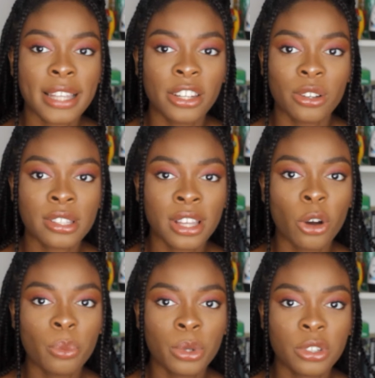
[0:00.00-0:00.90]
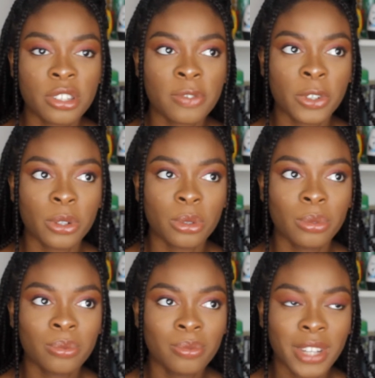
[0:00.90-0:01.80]
and your scalp will just feel
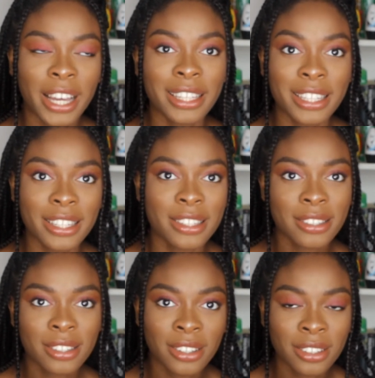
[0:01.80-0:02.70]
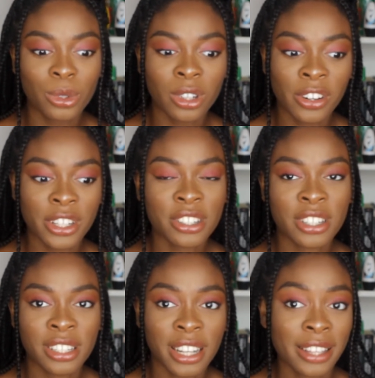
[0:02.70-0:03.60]
at ease, more nourished
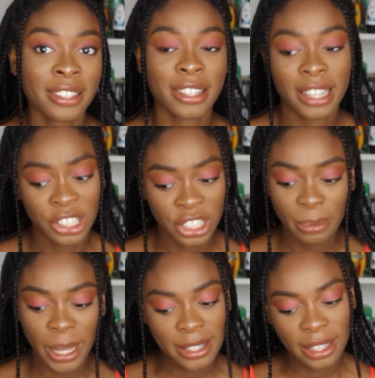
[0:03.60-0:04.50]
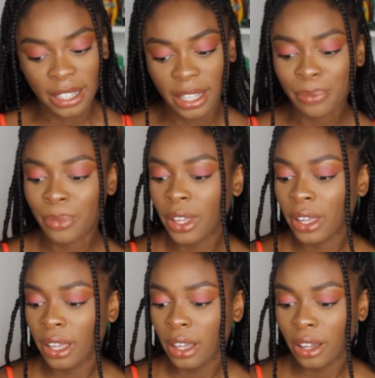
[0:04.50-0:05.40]
and less itchy basically.
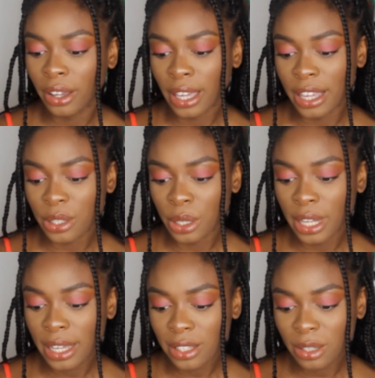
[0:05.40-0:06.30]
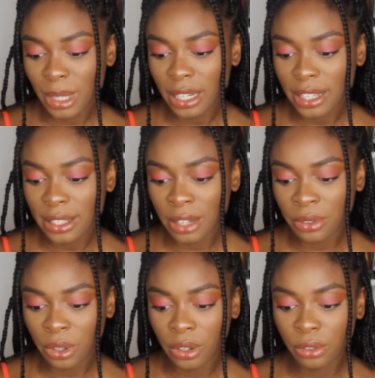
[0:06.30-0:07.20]
Okay, so next on my list I've got